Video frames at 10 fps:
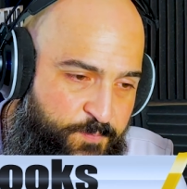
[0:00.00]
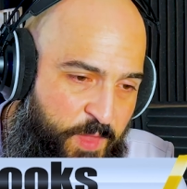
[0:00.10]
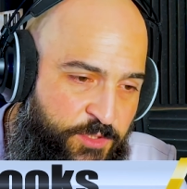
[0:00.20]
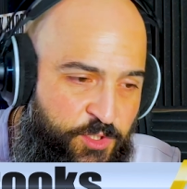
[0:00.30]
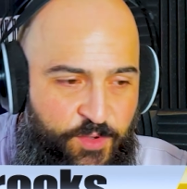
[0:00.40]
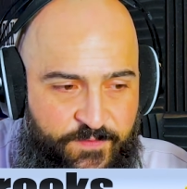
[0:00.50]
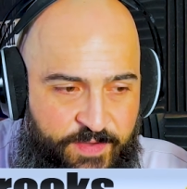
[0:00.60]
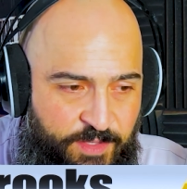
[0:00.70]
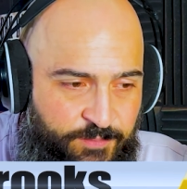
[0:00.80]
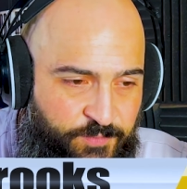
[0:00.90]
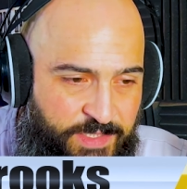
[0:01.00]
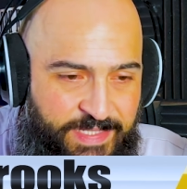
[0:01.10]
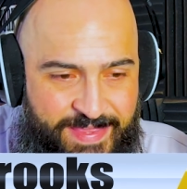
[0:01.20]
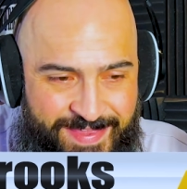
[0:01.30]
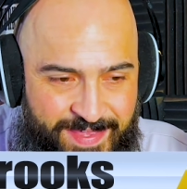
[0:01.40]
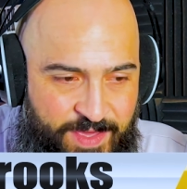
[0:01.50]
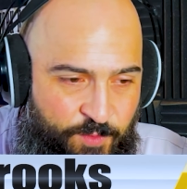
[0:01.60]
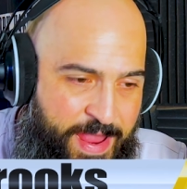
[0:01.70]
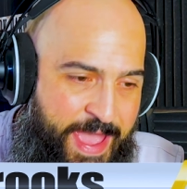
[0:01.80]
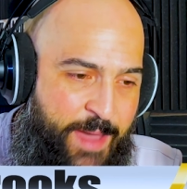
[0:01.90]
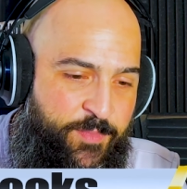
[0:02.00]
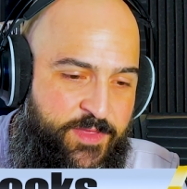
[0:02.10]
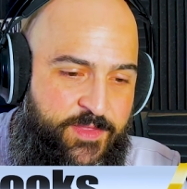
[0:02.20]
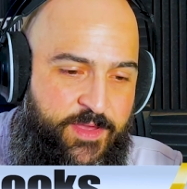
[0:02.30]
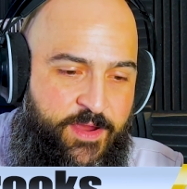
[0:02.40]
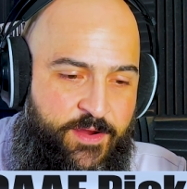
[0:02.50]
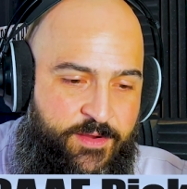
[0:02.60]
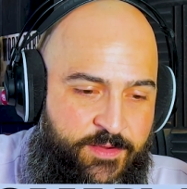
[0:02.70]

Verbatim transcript: Louisville. Let's see what happens there.